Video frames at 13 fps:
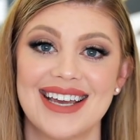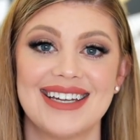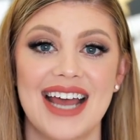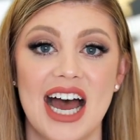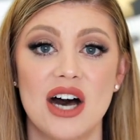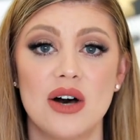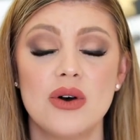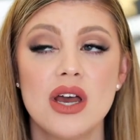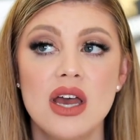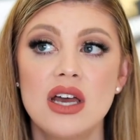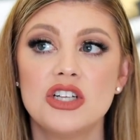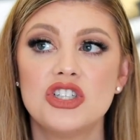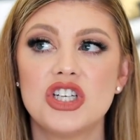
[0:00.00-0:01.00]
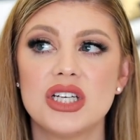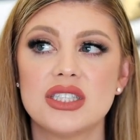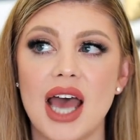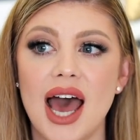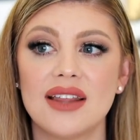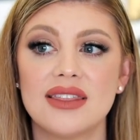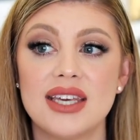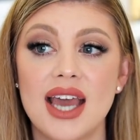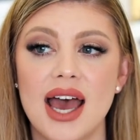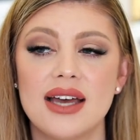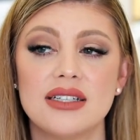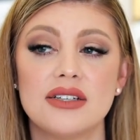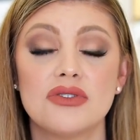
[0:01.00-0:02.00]
And now she's at the
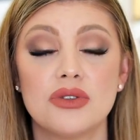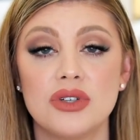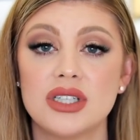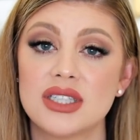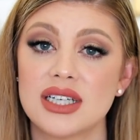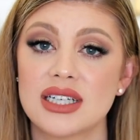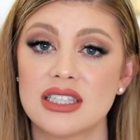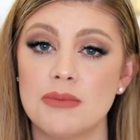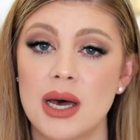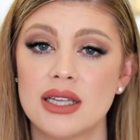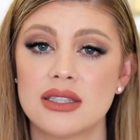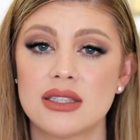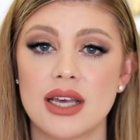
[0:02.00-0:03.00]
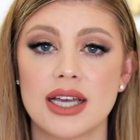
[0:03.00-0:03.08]
end of 3 to 6 months.